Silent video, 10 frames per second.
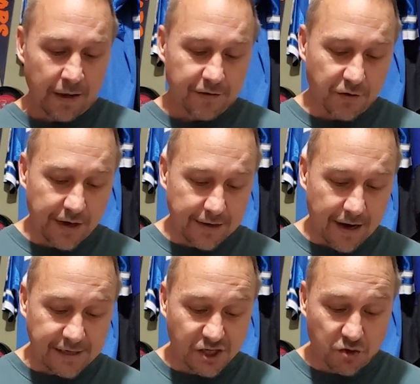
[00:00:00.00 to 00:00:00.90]

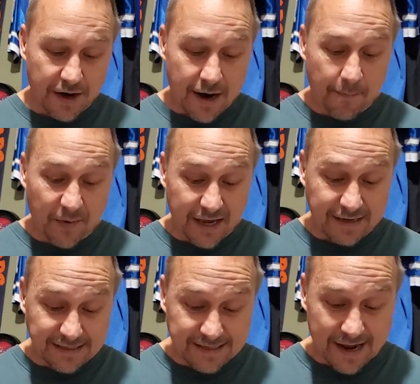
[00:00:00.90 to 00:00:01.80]
3-9 straight up
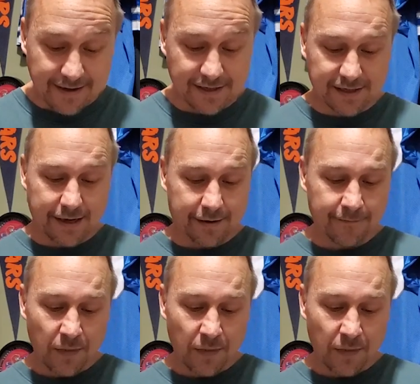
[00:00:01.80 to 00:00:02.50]
in Tennessee.